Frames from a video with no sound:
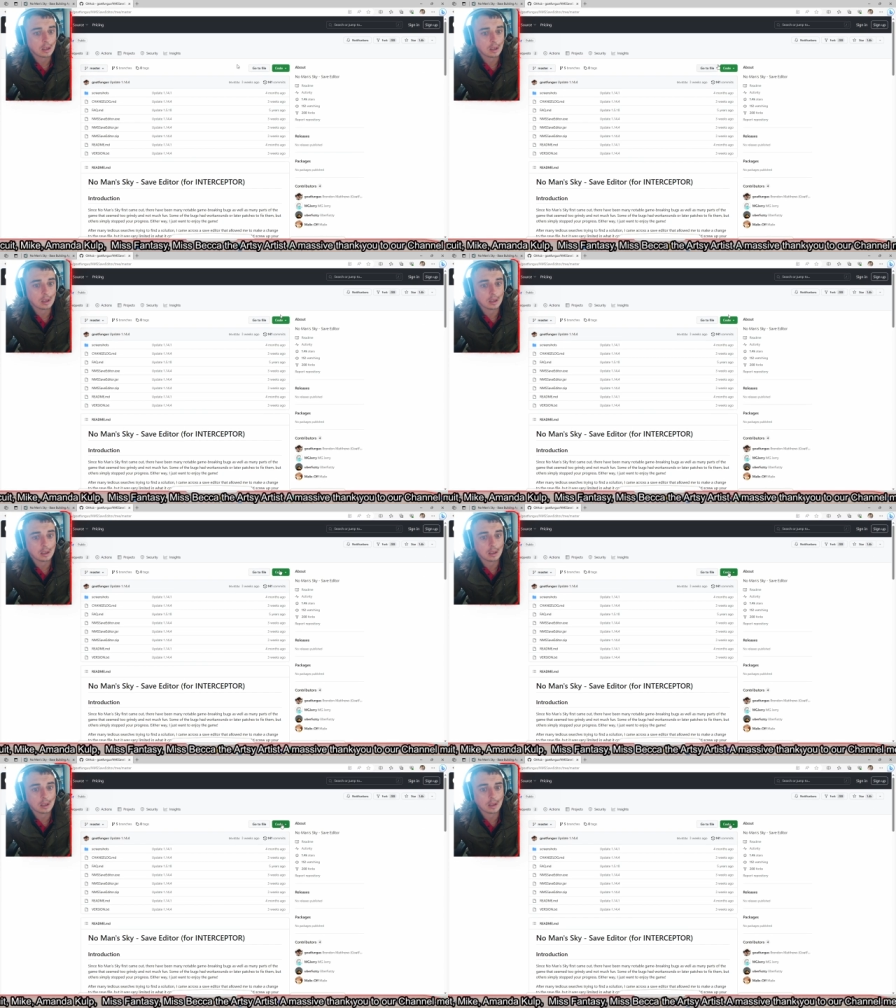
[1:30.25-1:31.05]

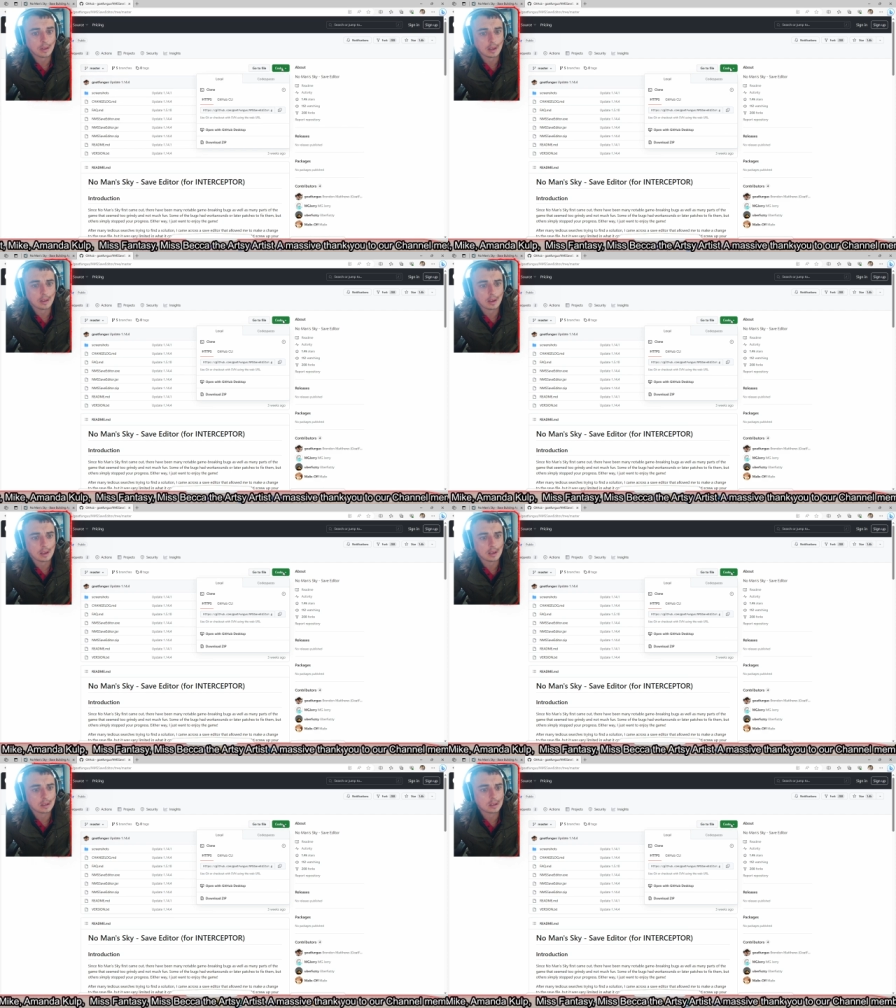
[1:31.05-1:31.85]
Uh, I think I think
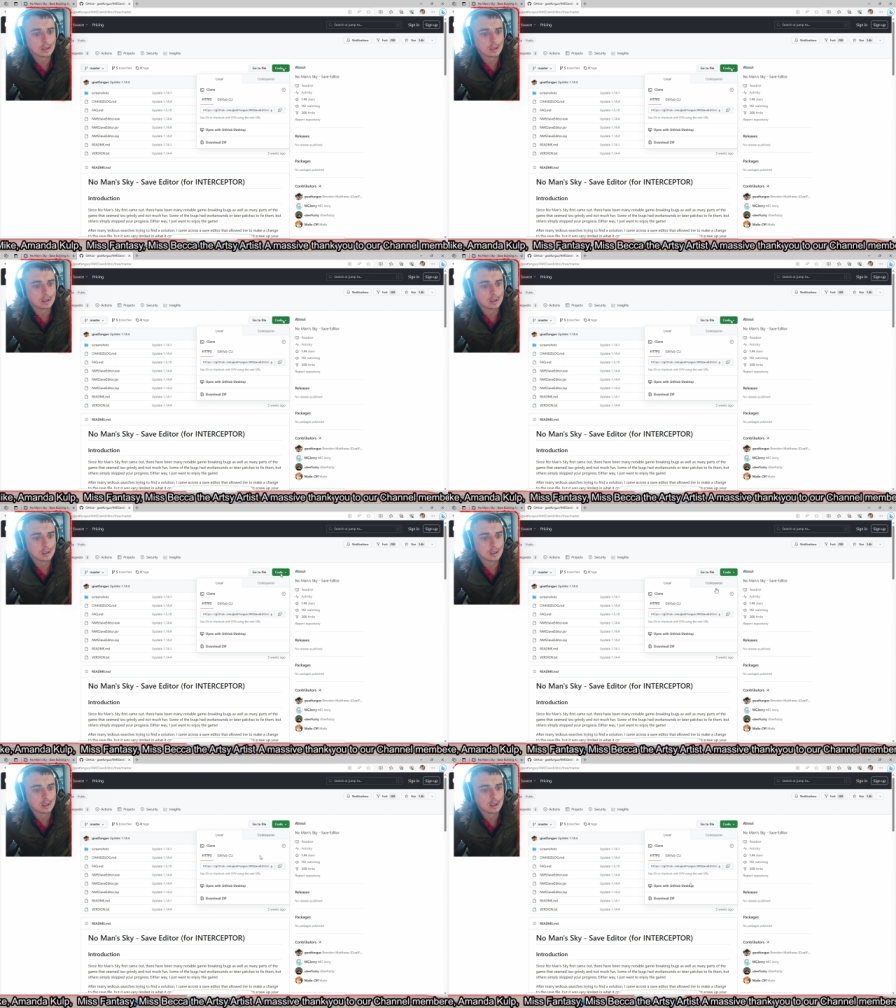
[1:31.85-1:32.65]
it's
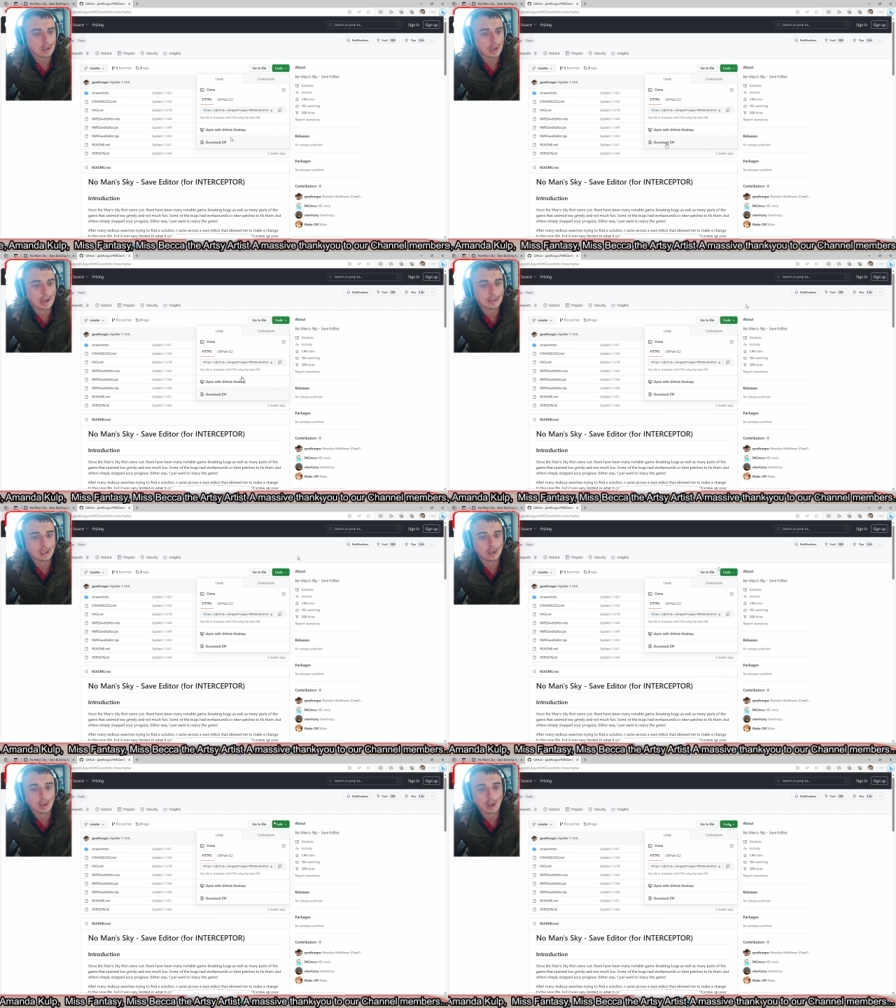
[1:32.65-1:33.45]
ah it's
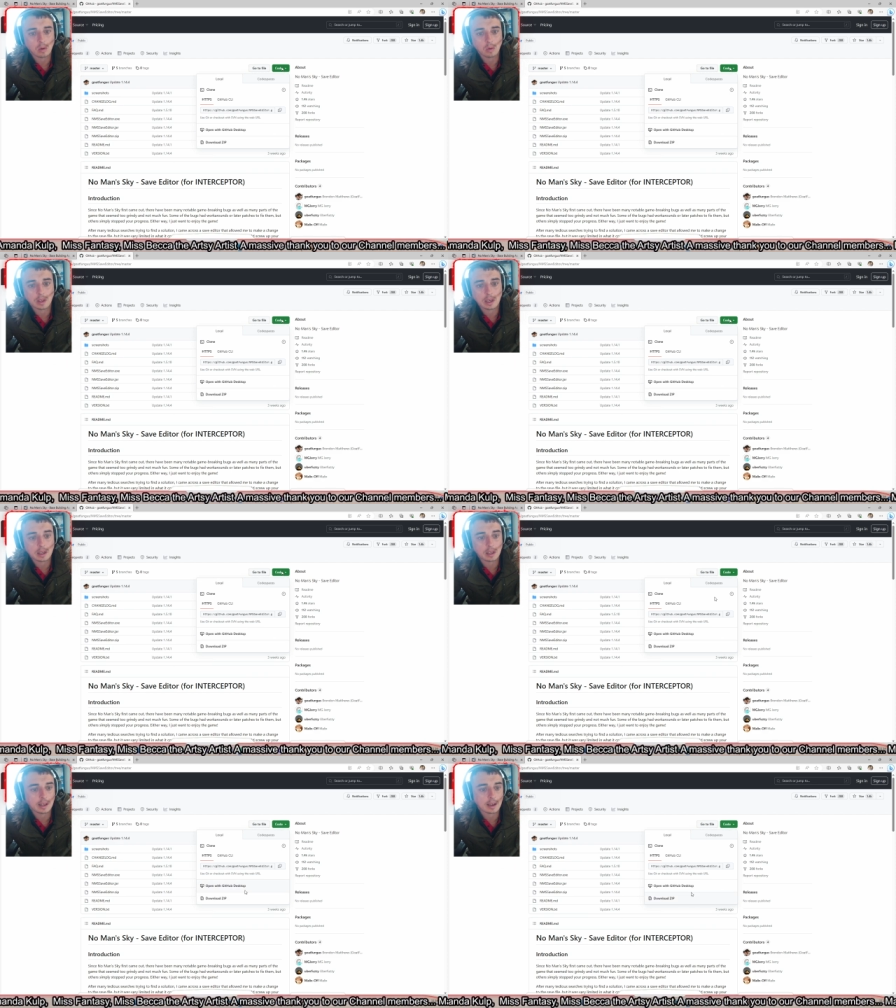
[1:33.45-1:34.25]
on code there.
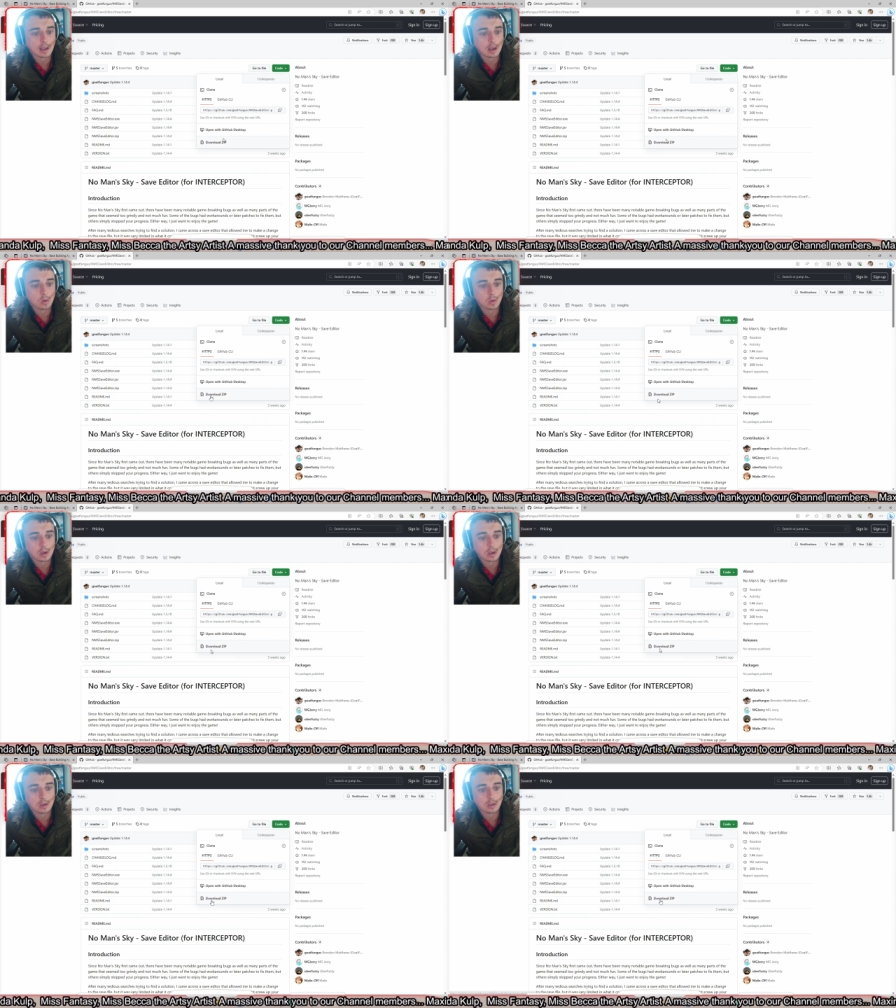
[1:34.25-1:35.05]
Click that code.
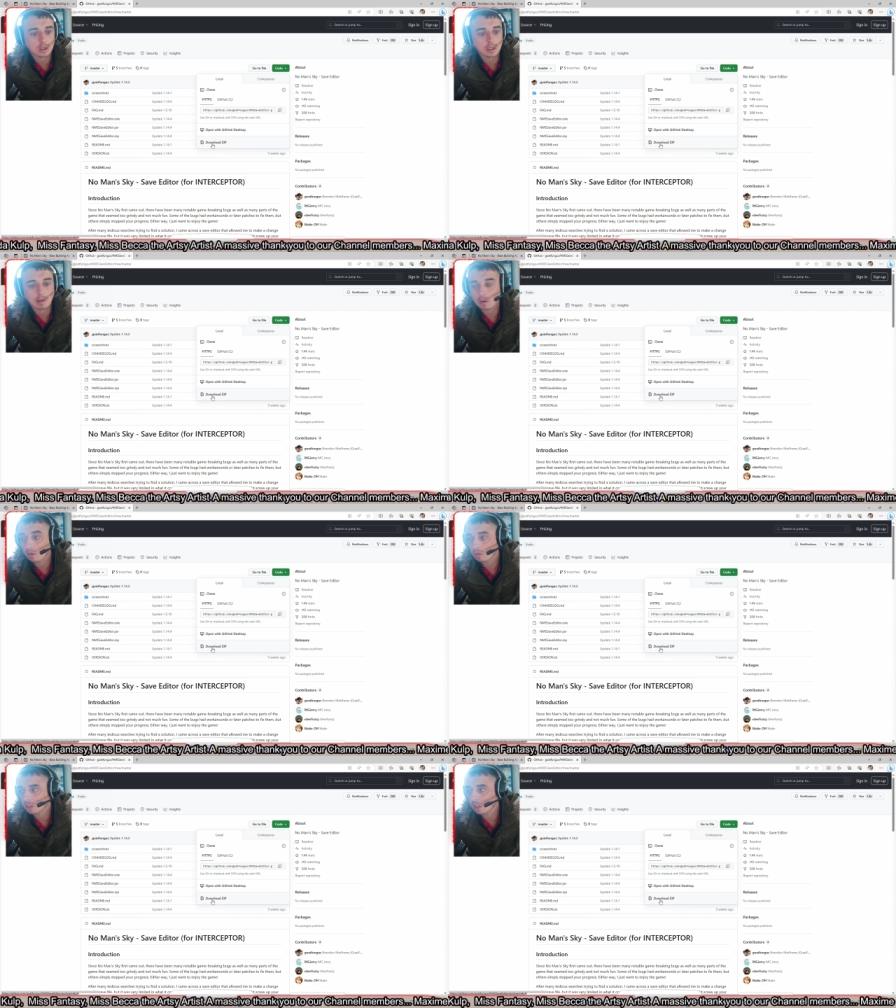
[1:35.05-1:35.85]
Go to
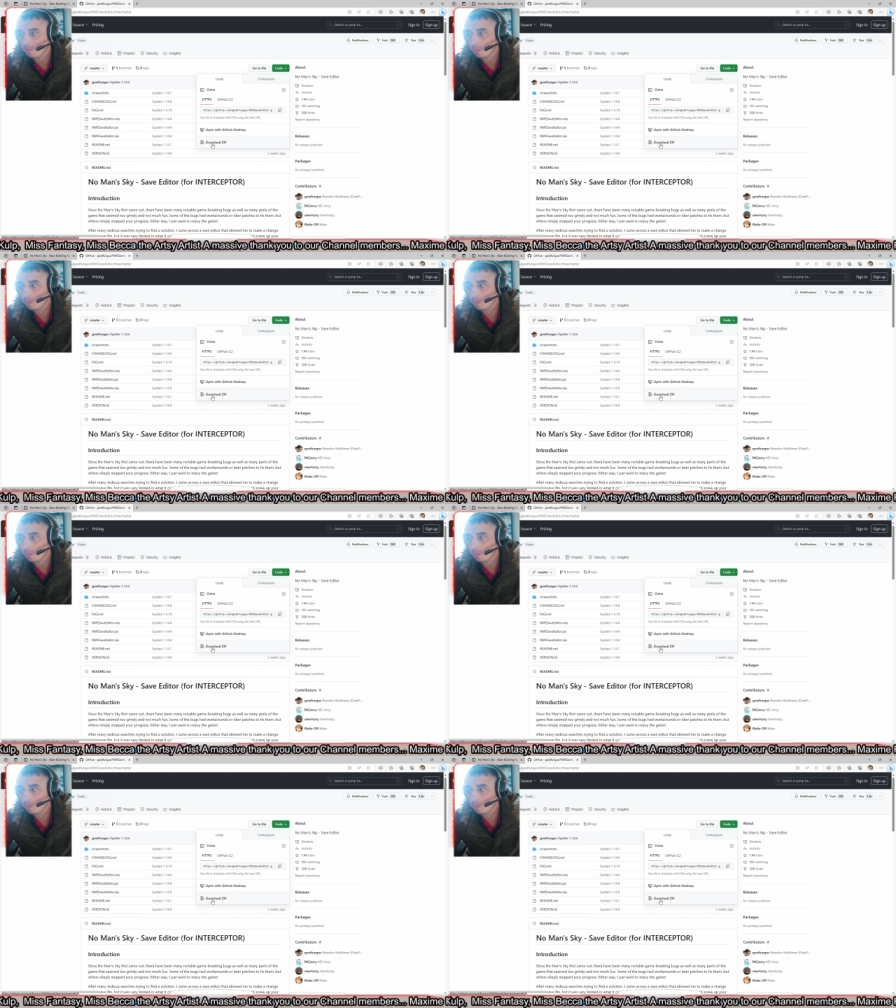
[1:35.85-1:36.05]
download zip.